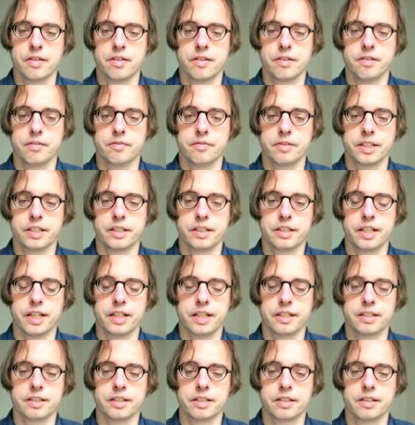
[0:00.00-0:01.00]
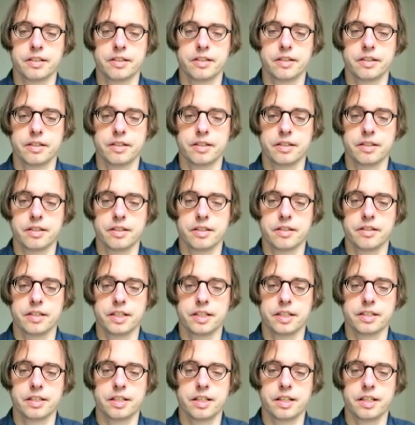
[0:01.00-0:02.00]
we get
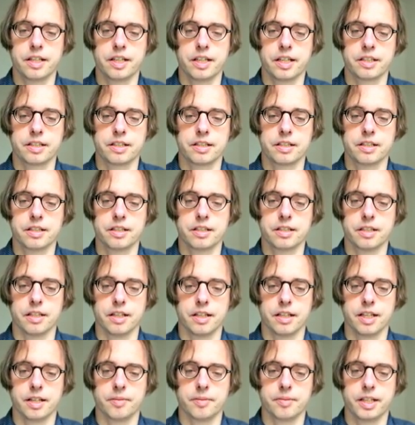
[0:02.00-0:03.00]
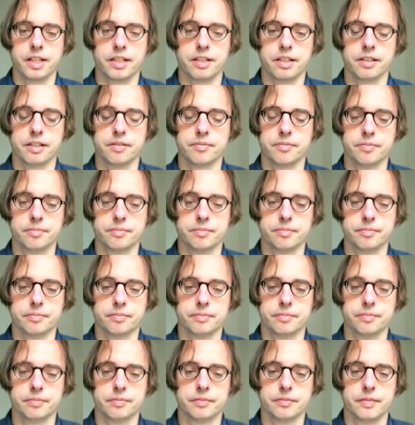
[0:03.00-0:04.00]
theta hat ml
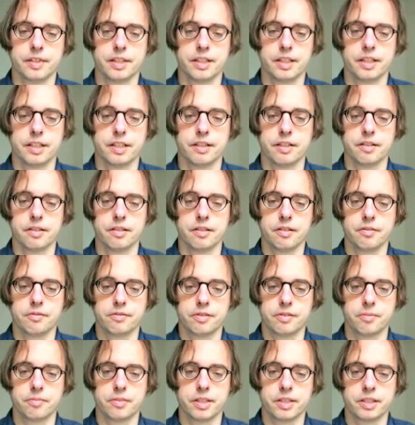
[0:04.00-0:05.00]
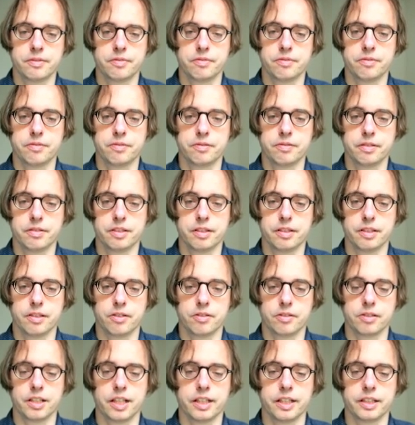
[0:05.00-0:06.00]
from this log
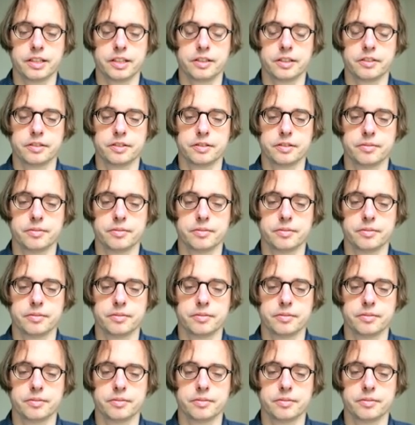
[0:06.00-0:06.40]
likelihood,